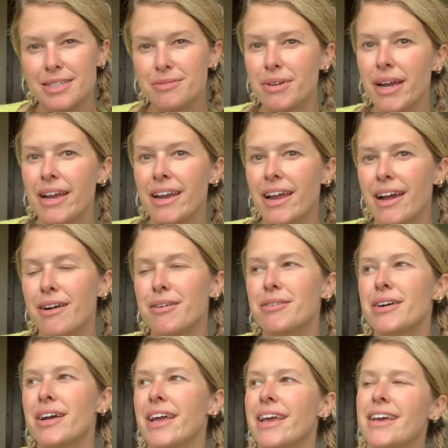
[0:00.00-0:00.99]
right now.
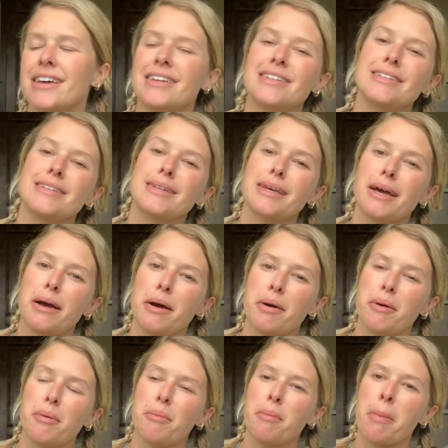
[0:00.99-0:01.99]
And,
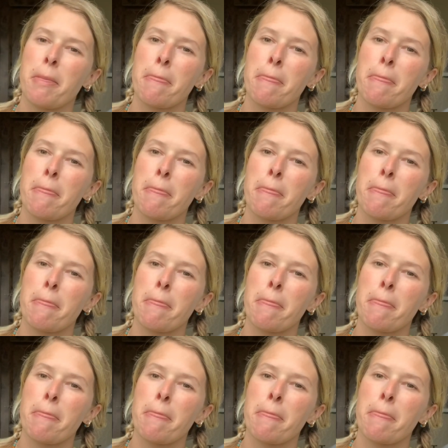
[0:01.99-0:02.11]
um,